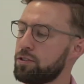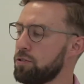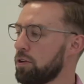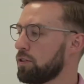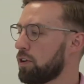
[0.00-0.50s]

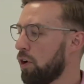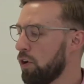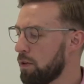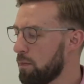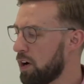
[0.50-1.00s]
stock
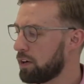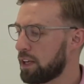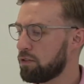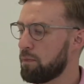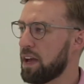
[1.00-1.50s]
on the
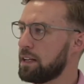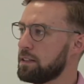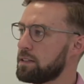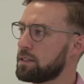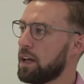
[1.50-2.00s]
market
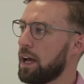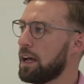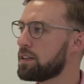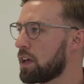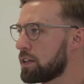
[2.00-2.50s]
remains
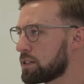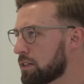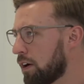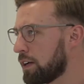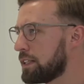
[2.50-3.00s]
a
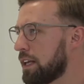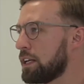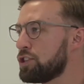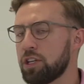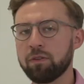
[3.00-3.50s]
slight
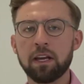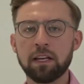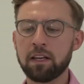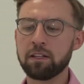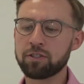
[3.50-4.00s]
issue
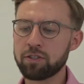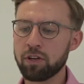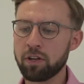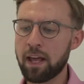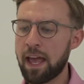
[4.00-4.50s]
in
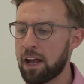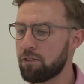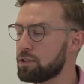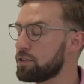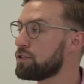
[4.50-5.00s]
certain
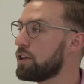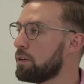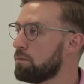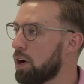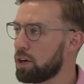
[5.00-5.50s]
areas and
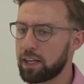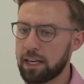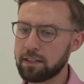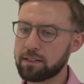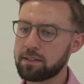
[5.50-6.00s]
certain
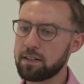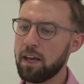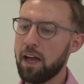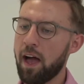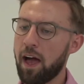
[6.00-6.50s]
markets.
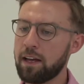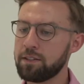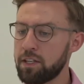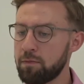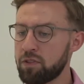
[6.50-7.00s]

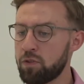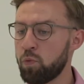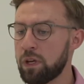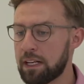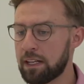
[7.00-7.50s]
In terms of the
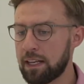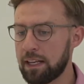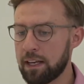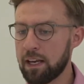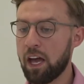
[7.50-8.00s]

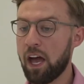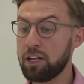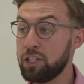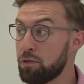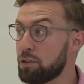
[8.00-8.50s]
weekly new